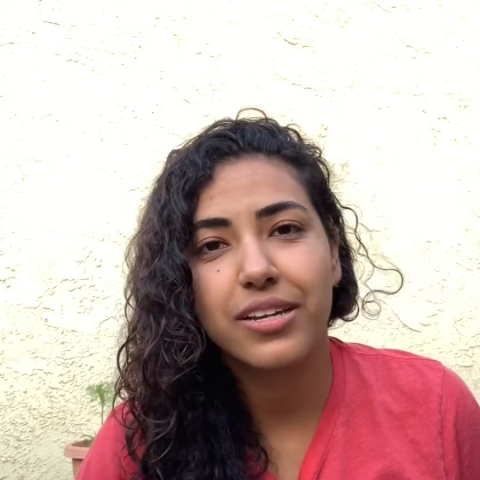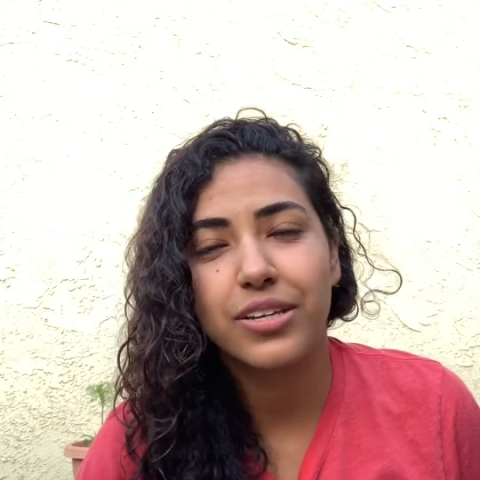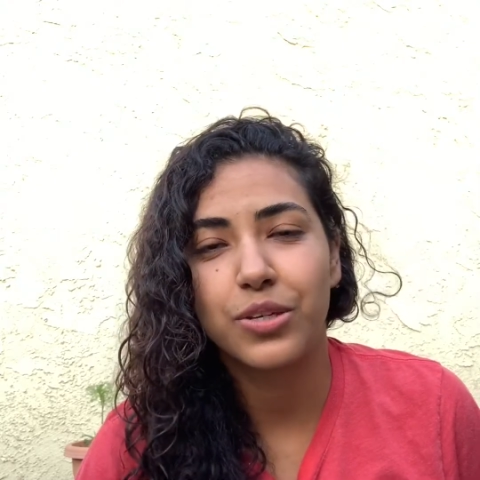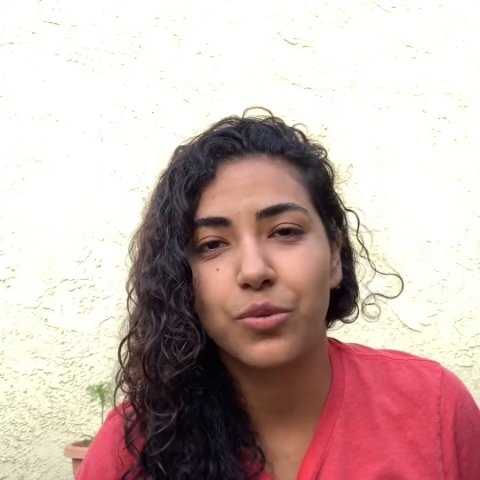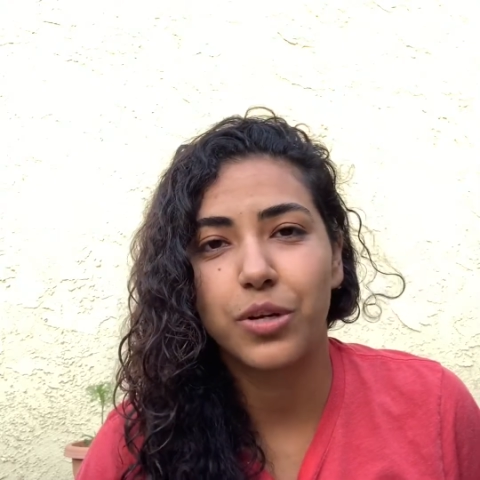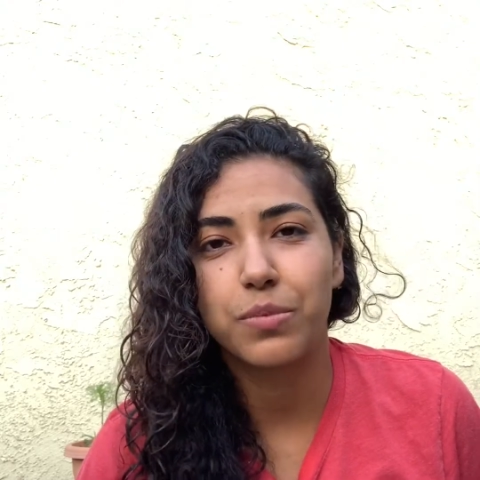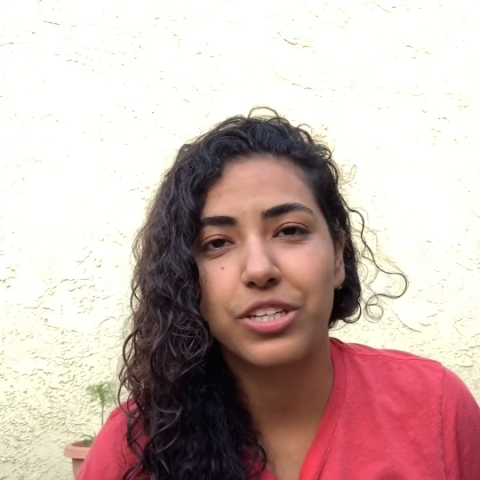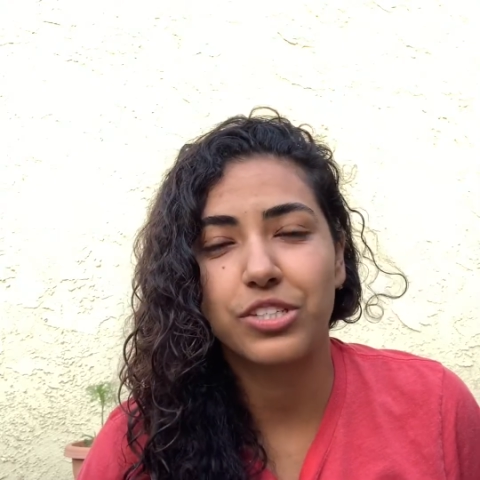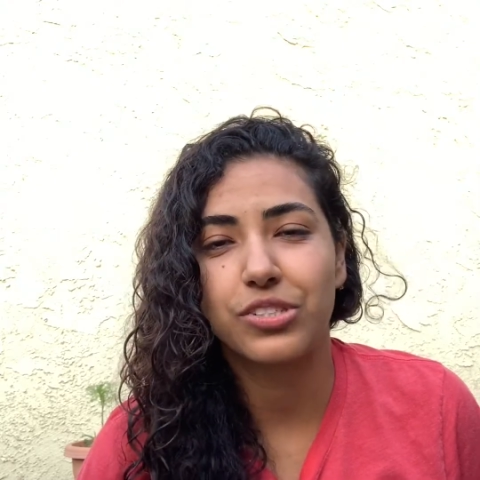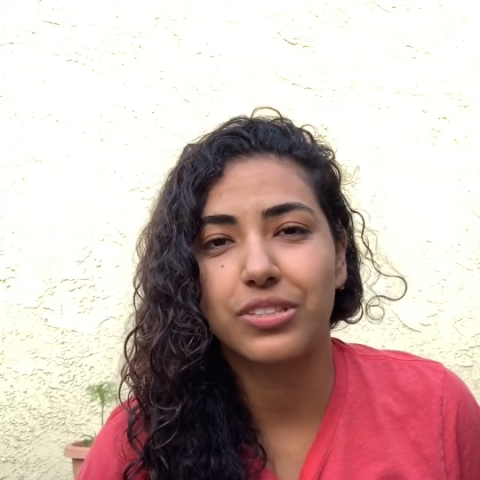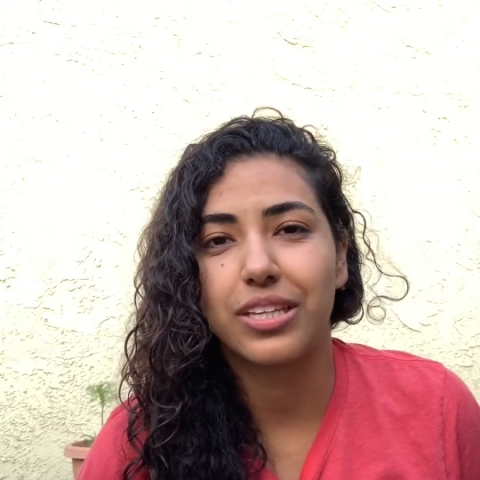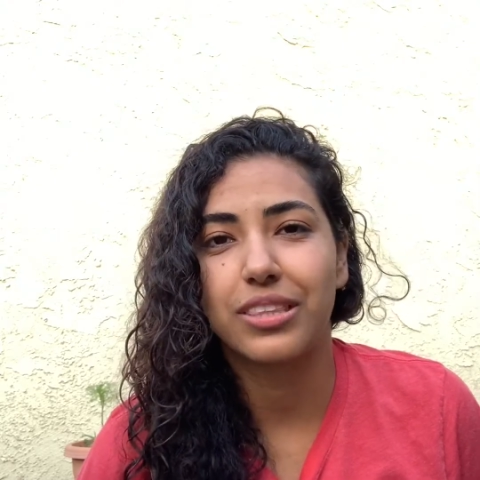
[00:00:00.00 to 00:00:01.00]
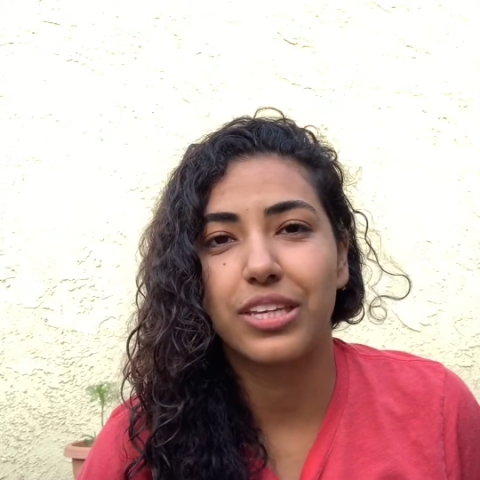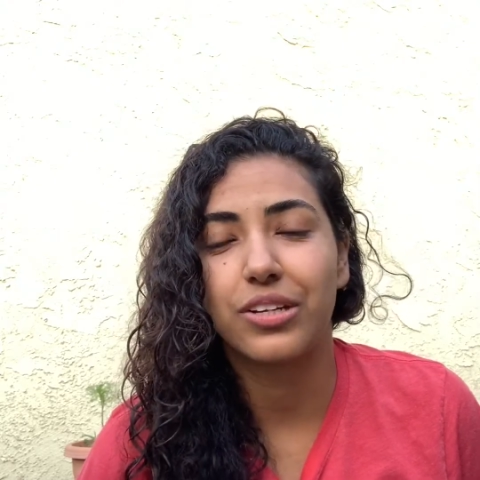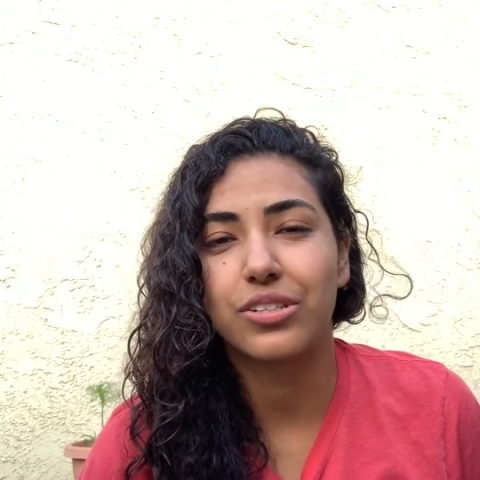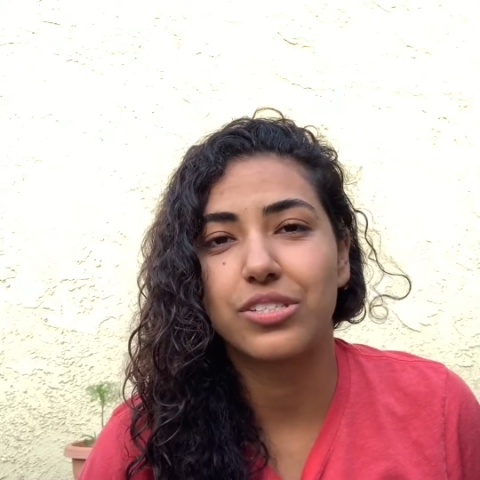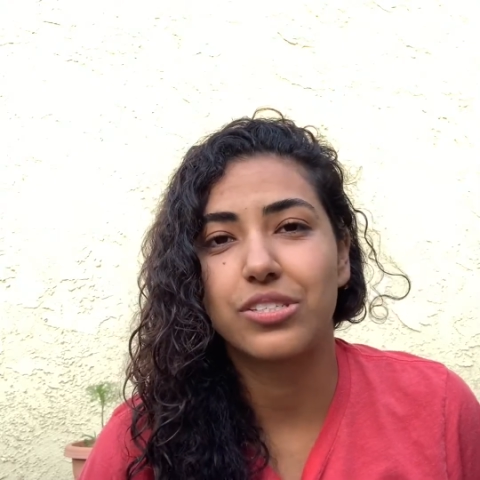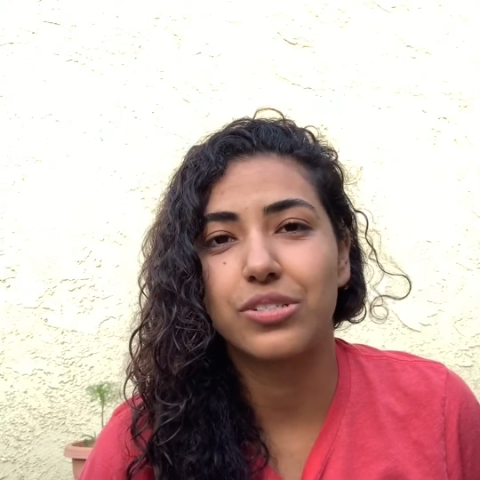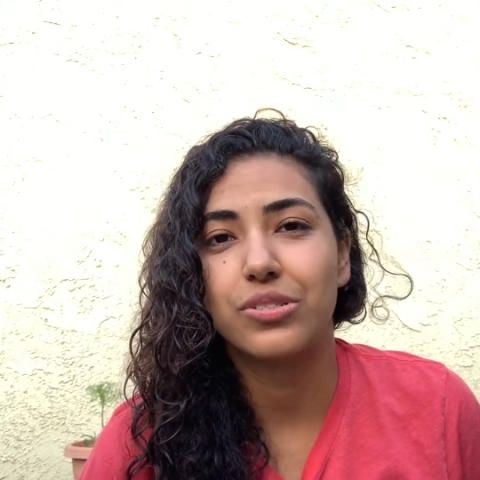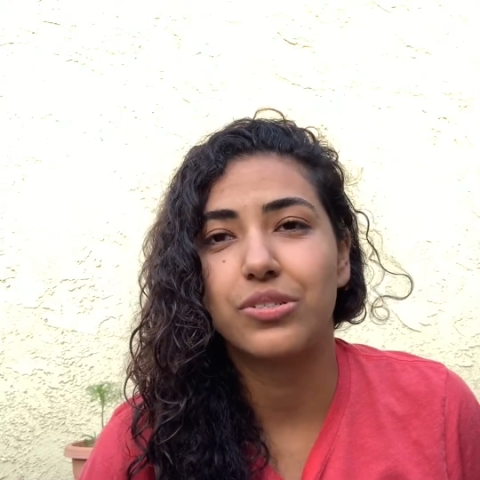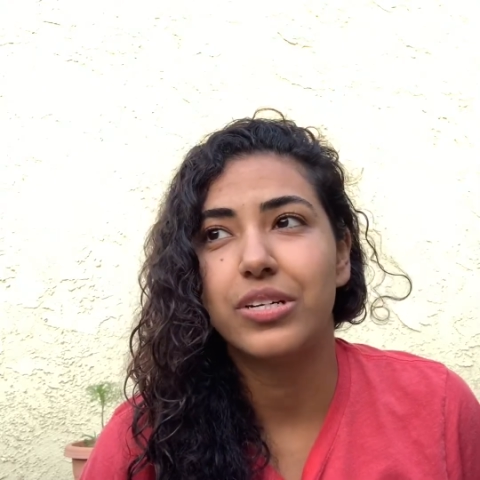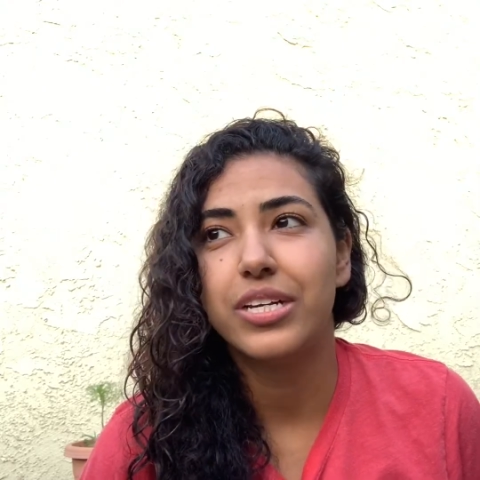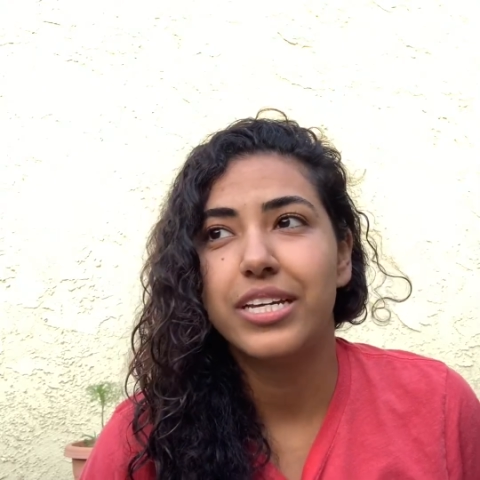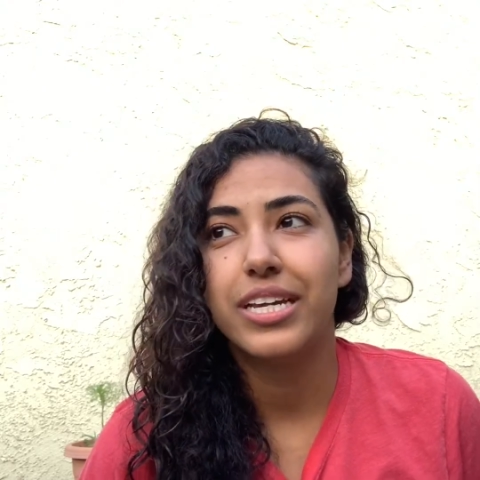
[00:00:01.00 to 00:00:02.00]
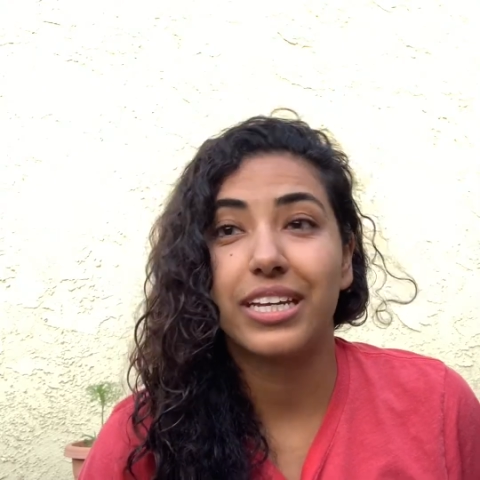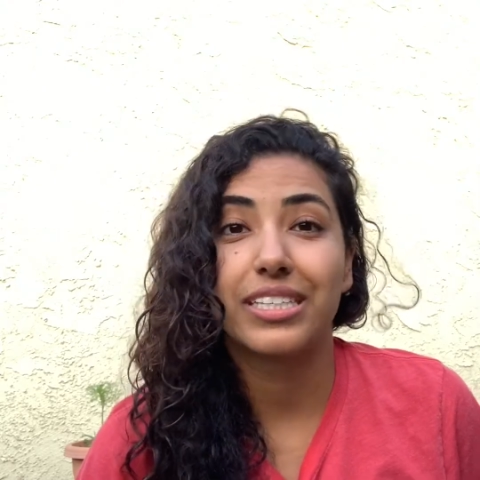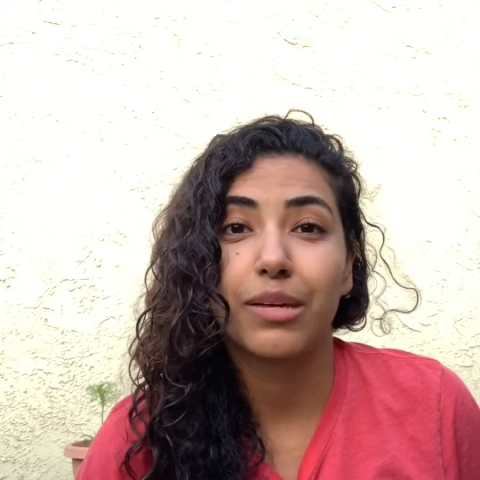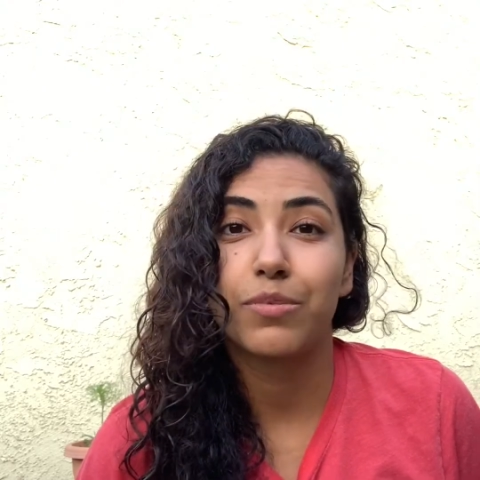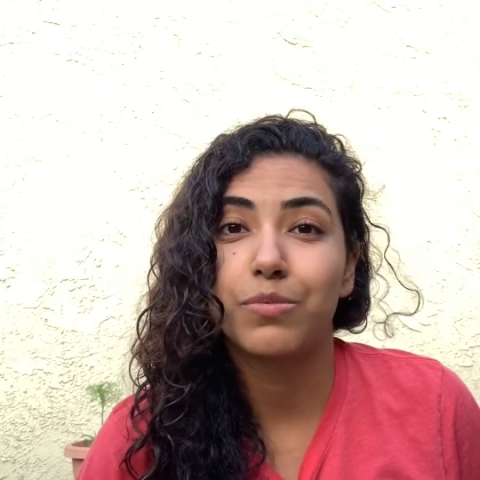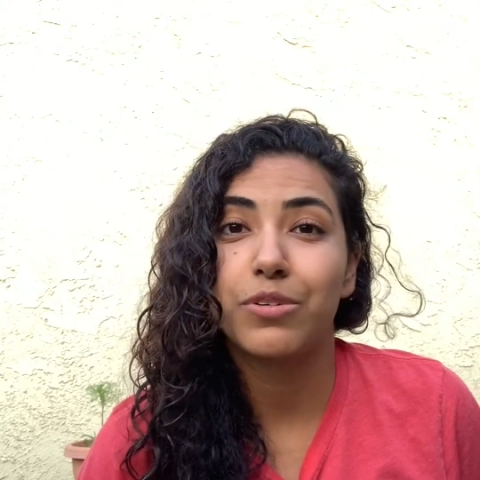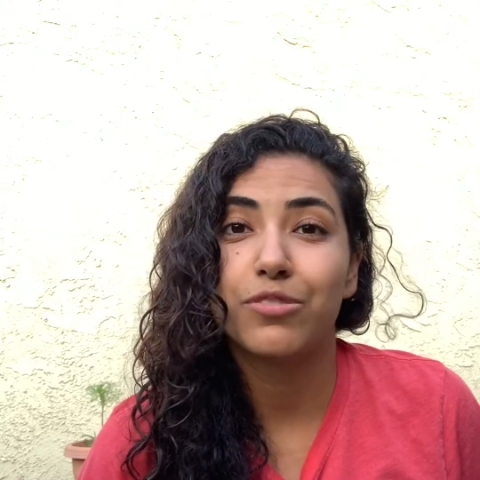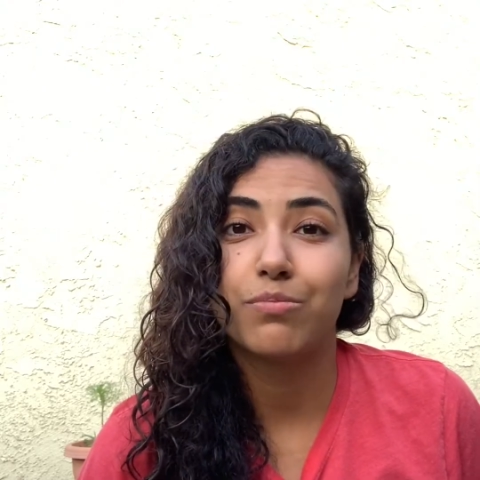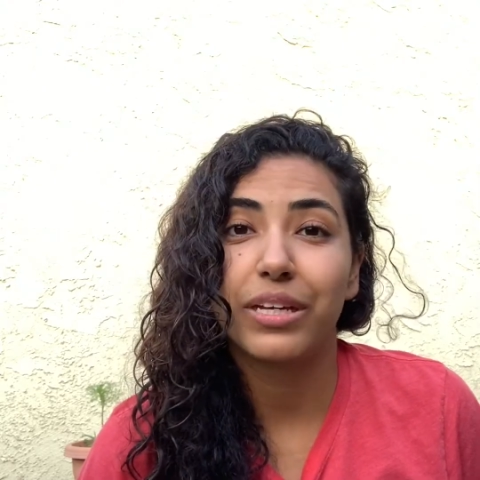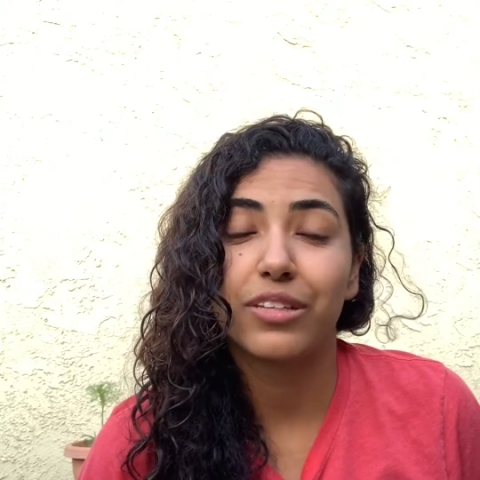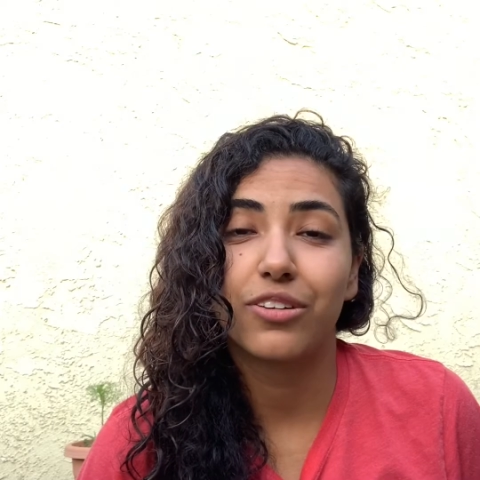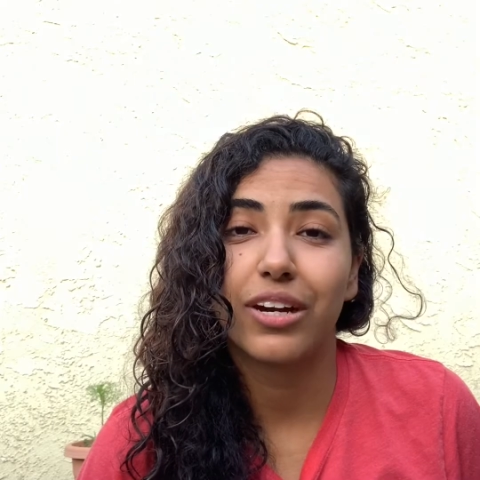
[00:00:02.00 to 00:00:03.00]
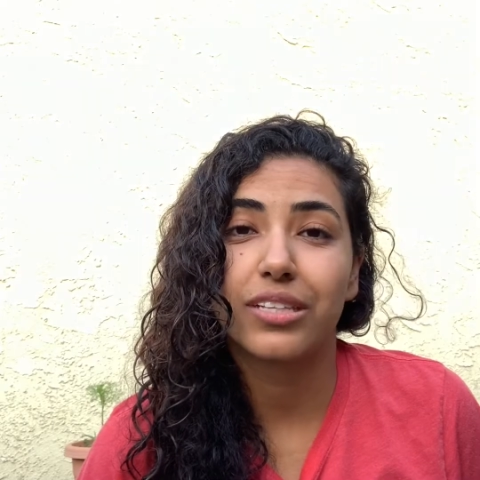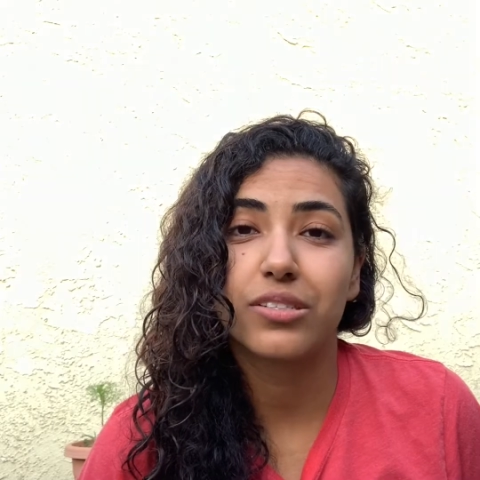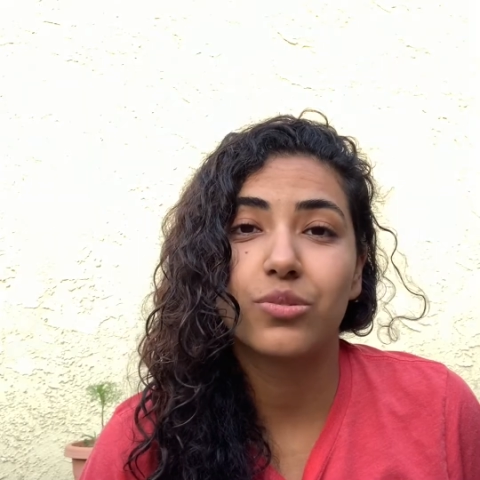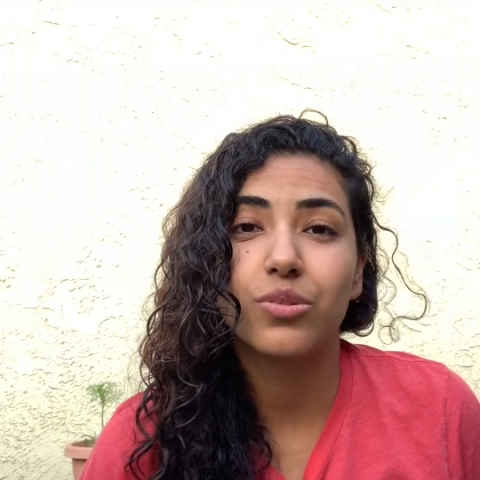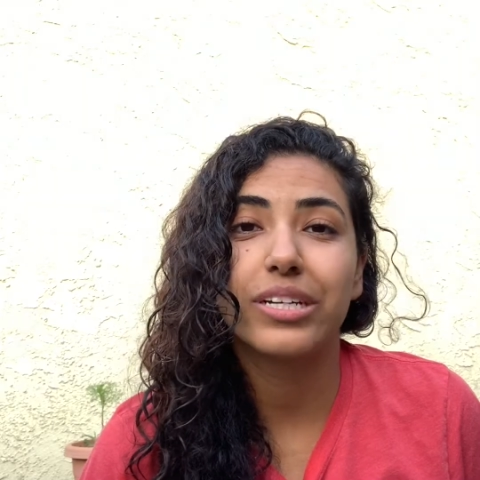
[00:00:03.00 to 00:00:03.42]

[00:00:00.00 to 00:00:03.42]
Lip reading: you want to make sure that they are still acceptable by the grad school,